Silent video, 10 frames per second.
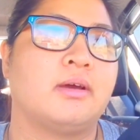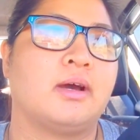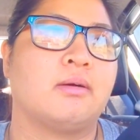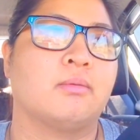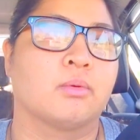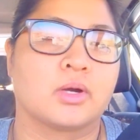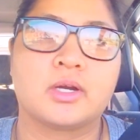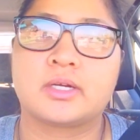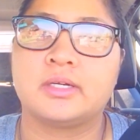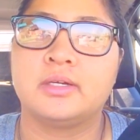at
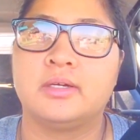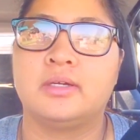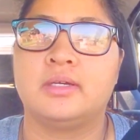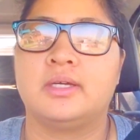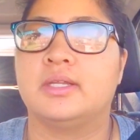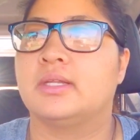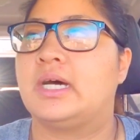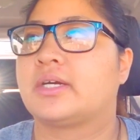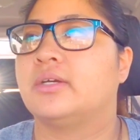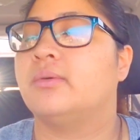work and
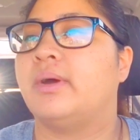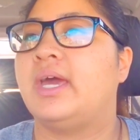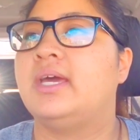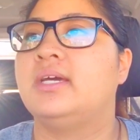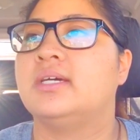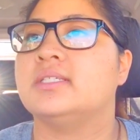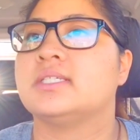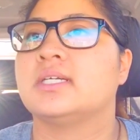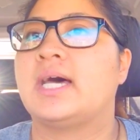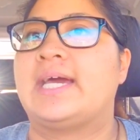lock it away
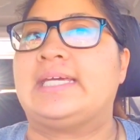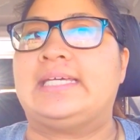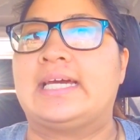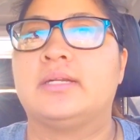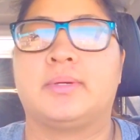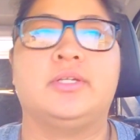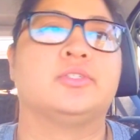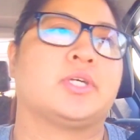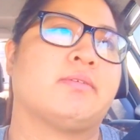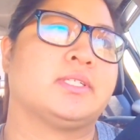until I get my
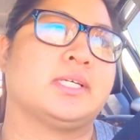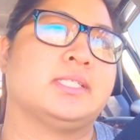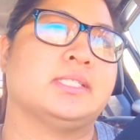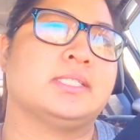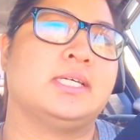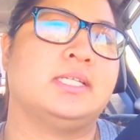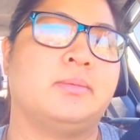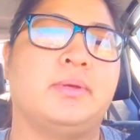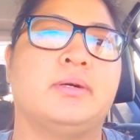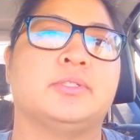new driver's license in
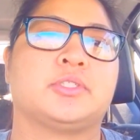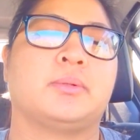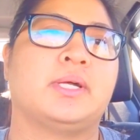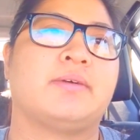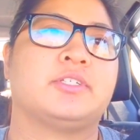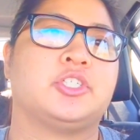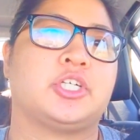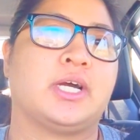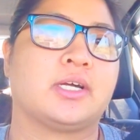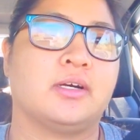the mail, which I will have to
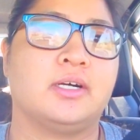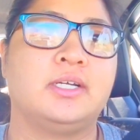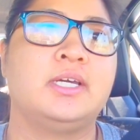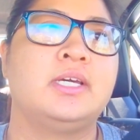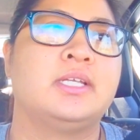check on.